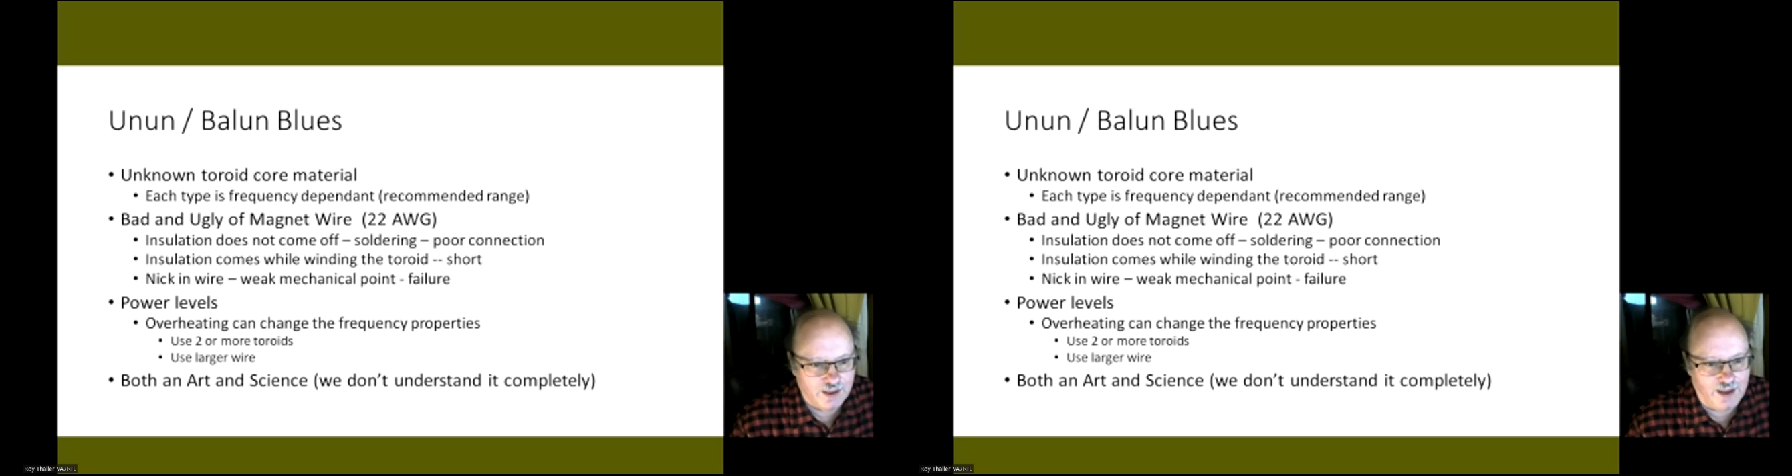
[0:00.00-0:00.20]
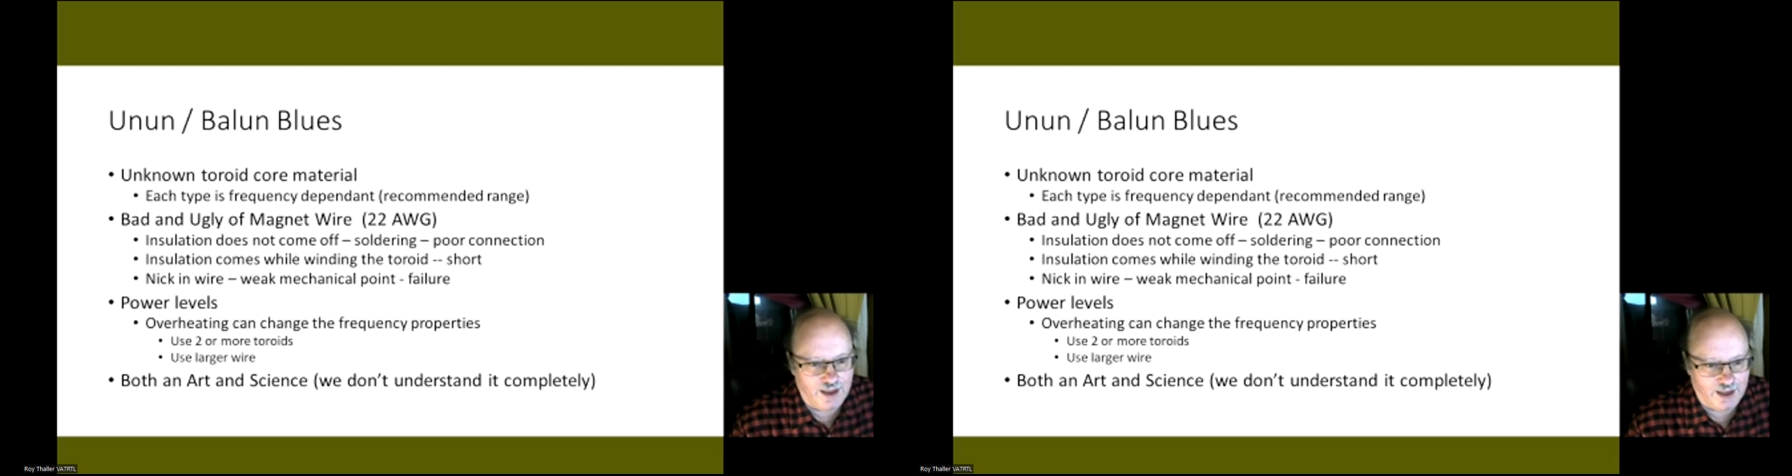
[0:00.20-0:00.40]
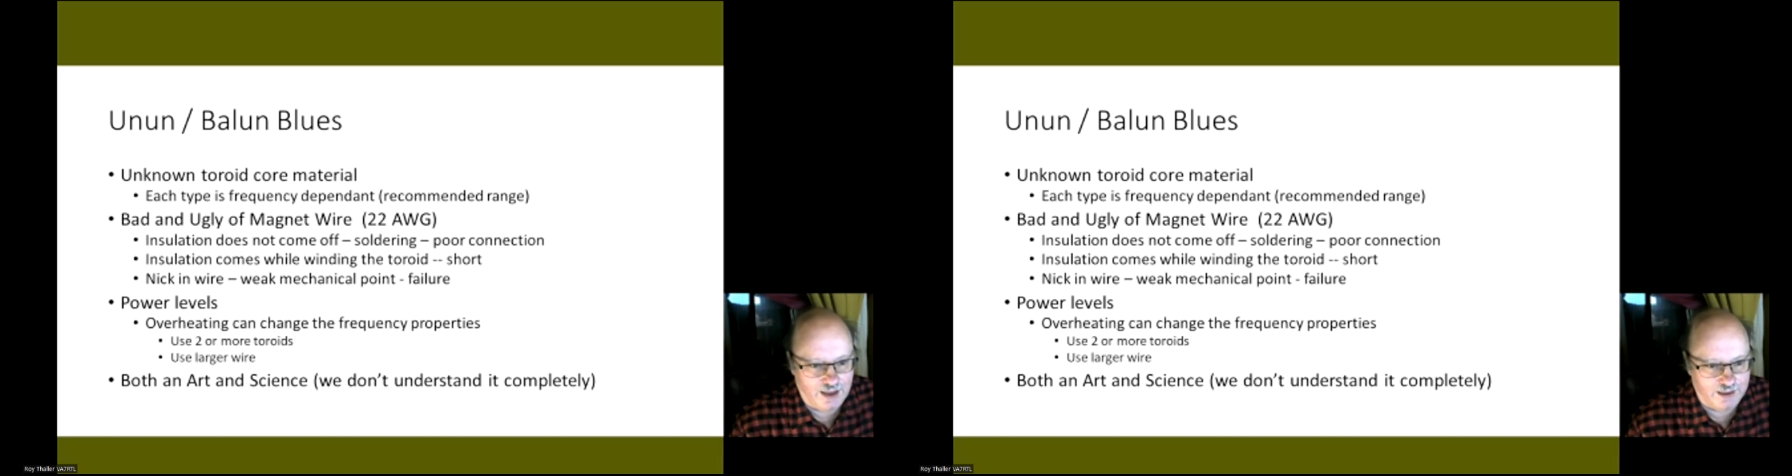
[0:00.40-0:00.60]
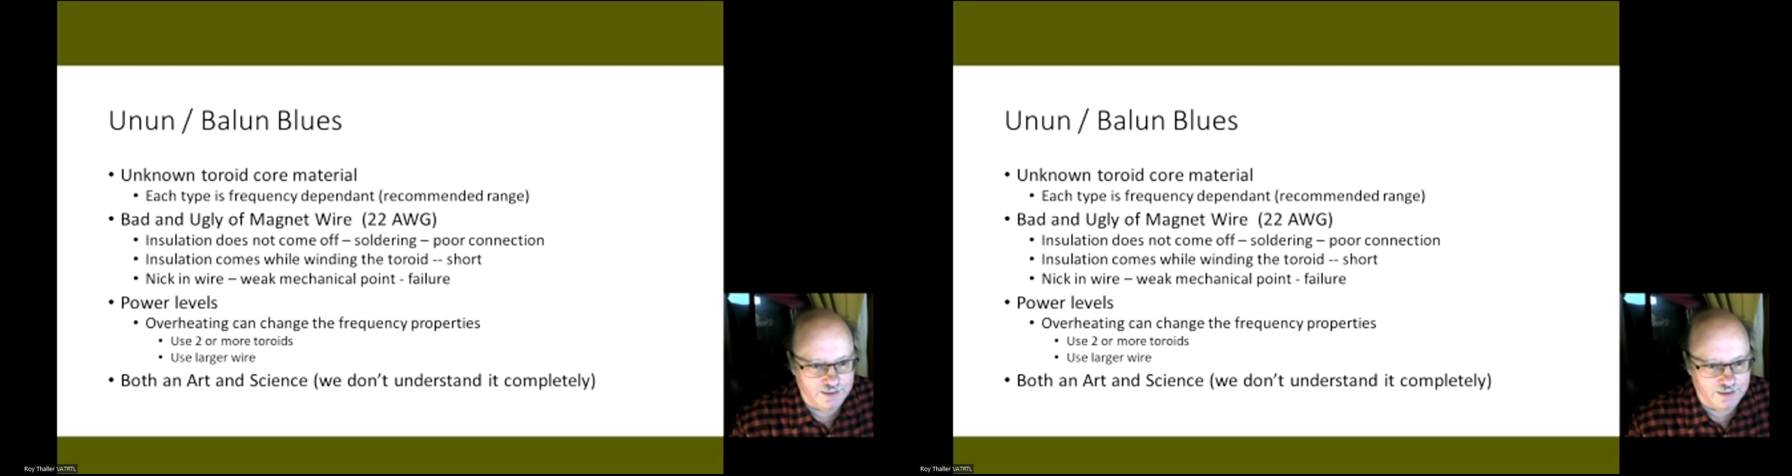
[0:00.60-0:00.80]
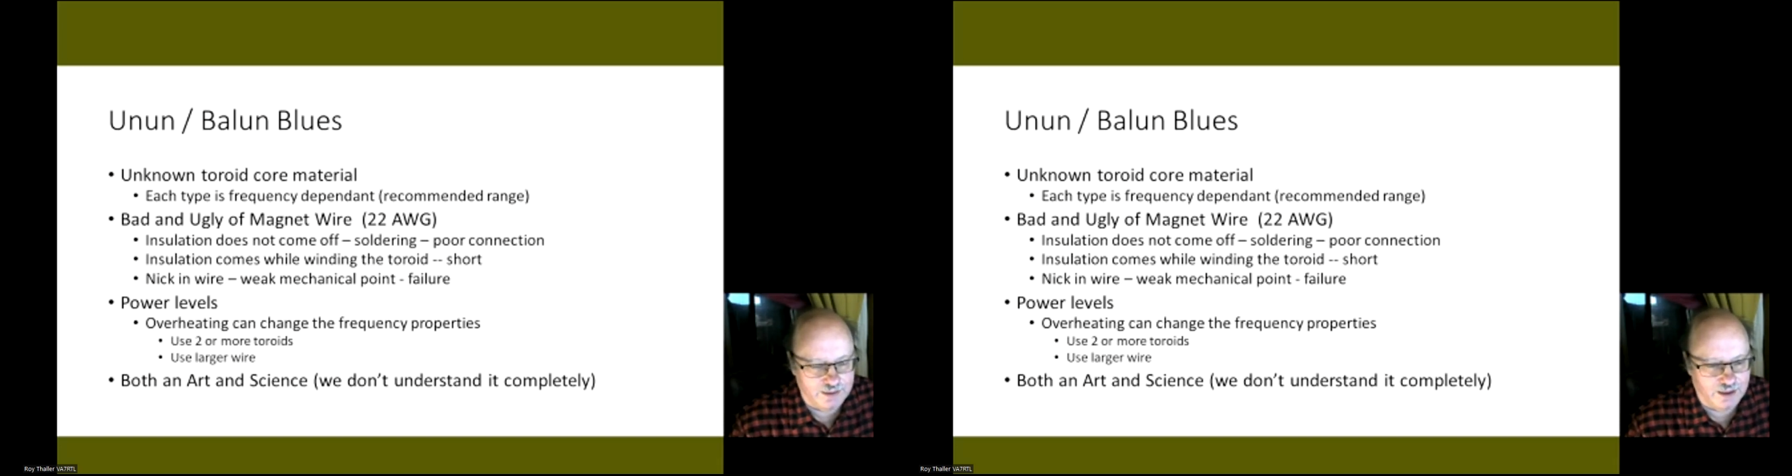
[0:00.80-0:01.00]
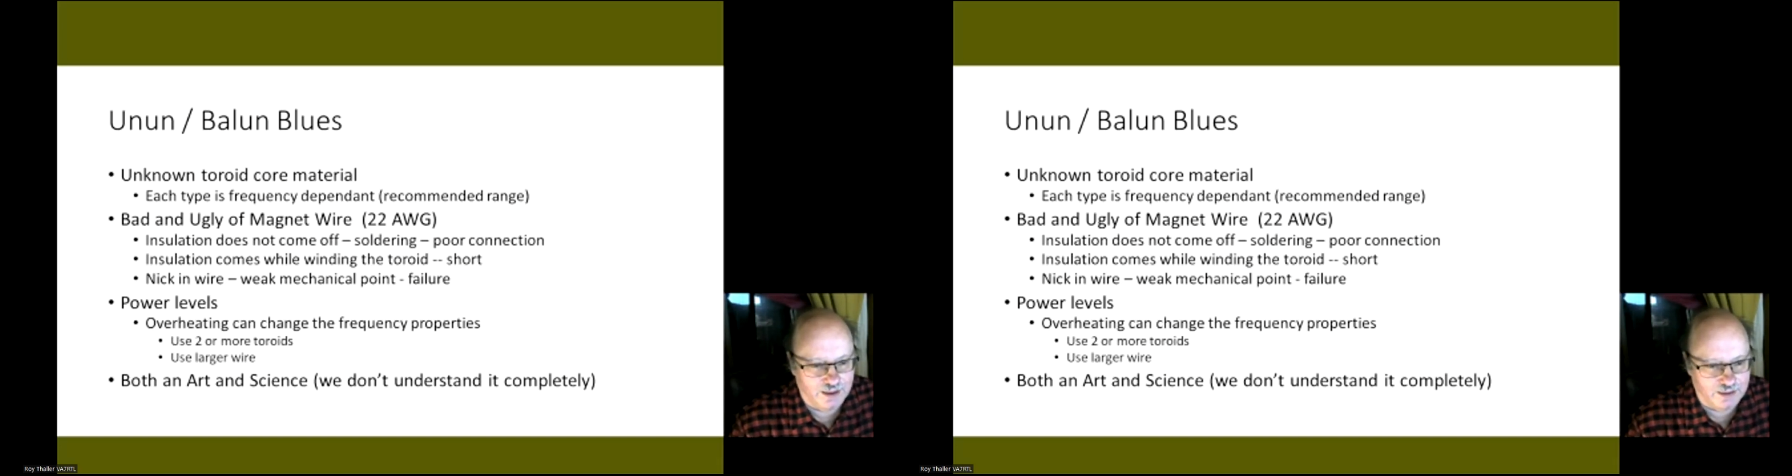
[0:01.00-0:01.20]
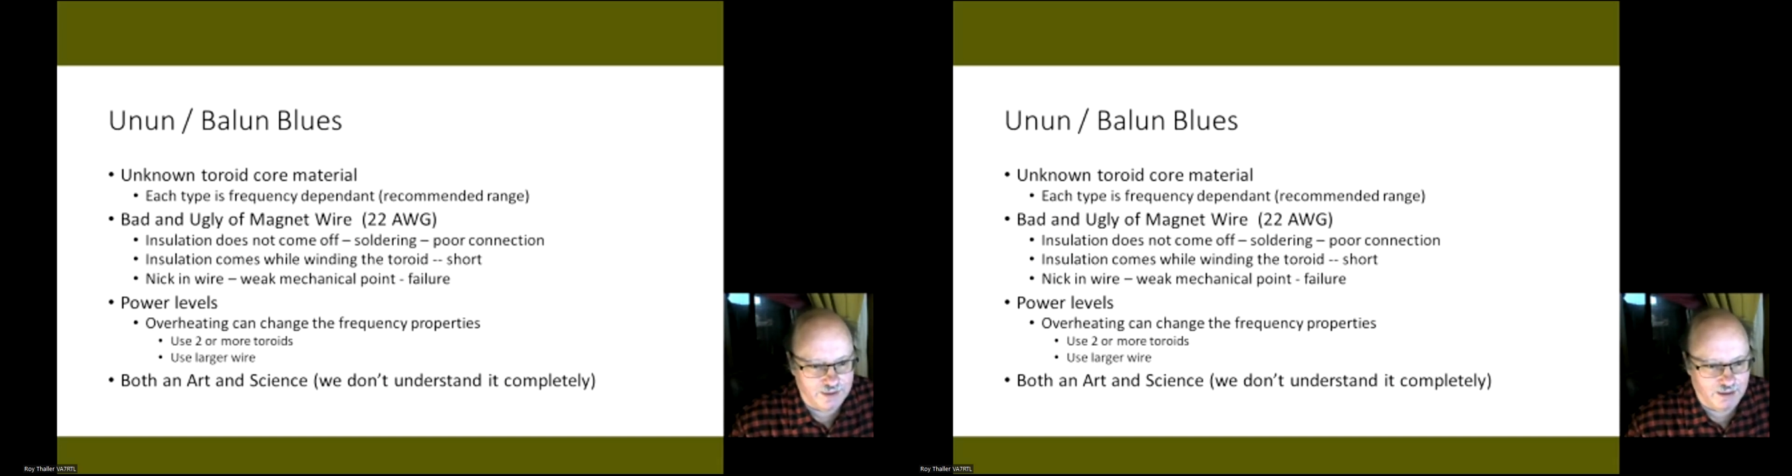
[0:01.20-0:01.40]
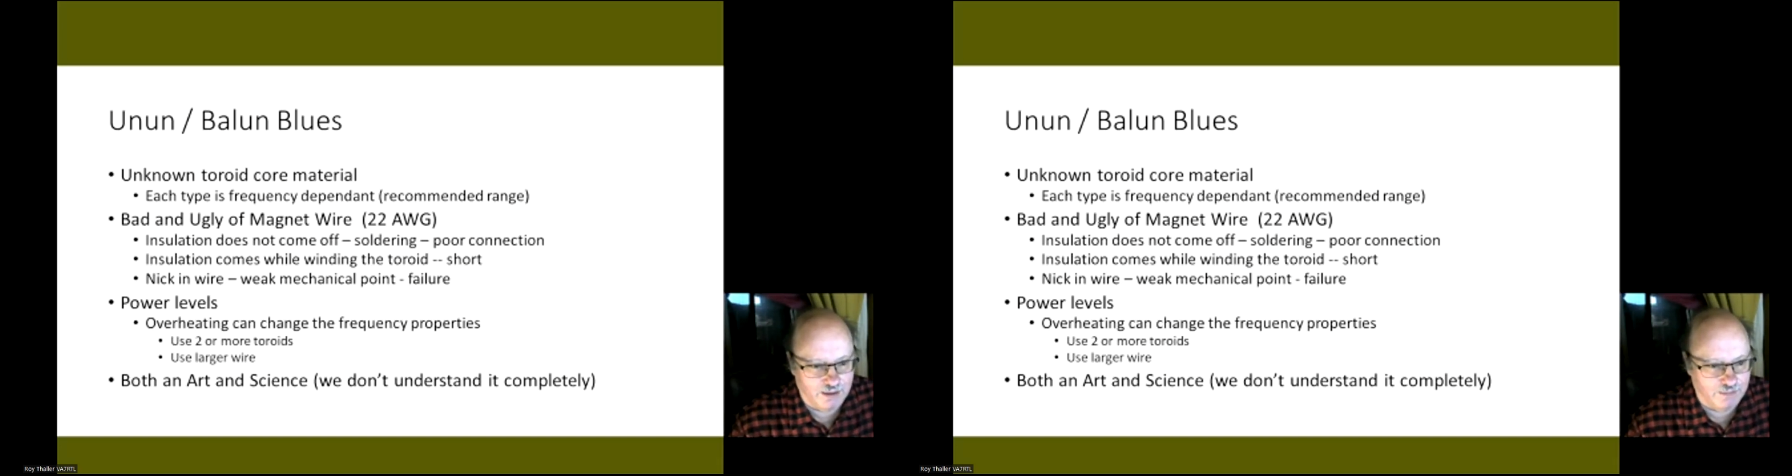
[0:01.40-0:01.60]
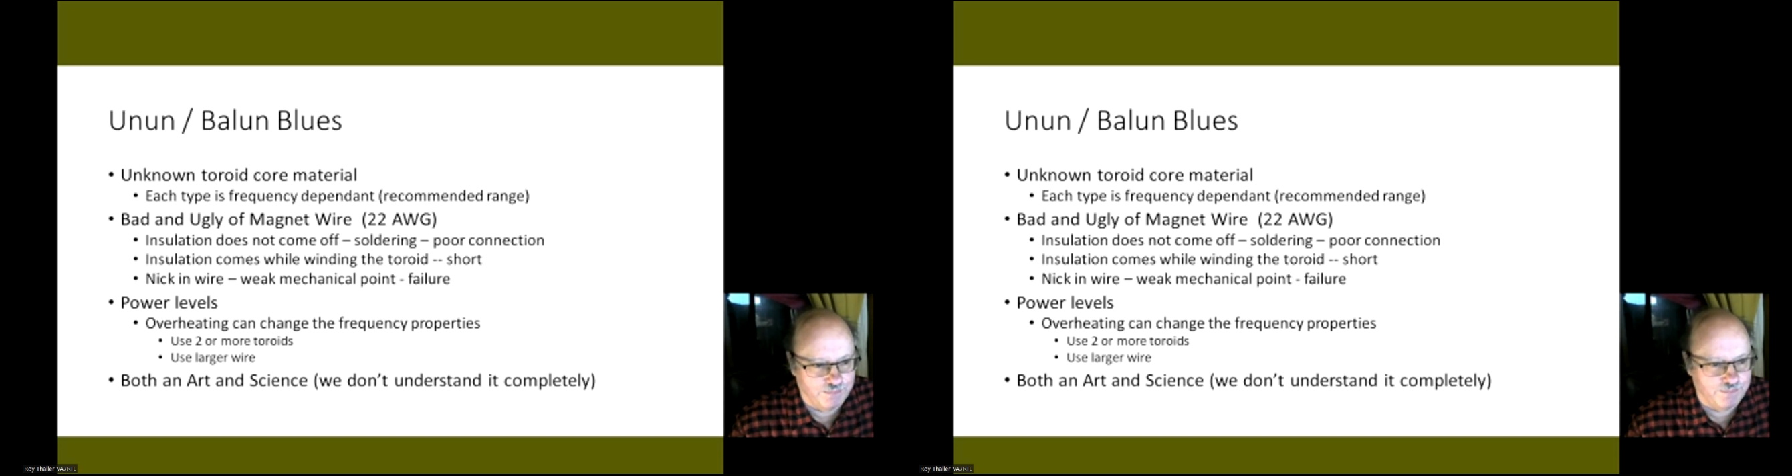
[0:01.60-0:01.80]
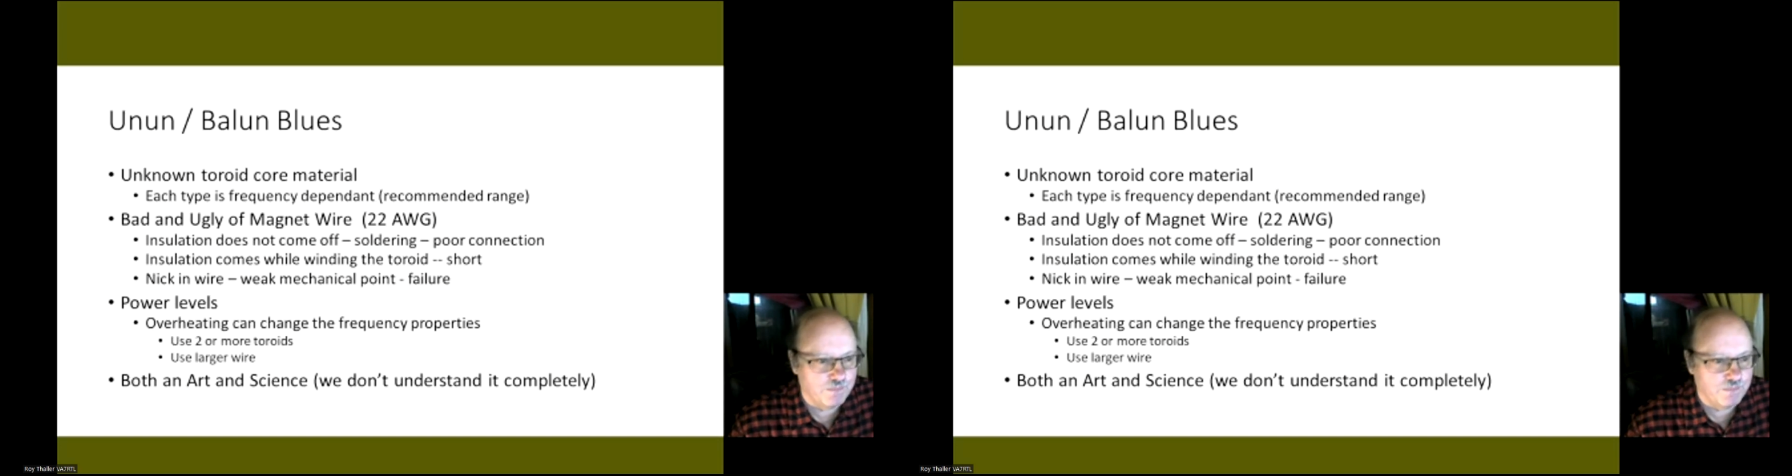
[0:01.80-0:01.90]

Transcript: and the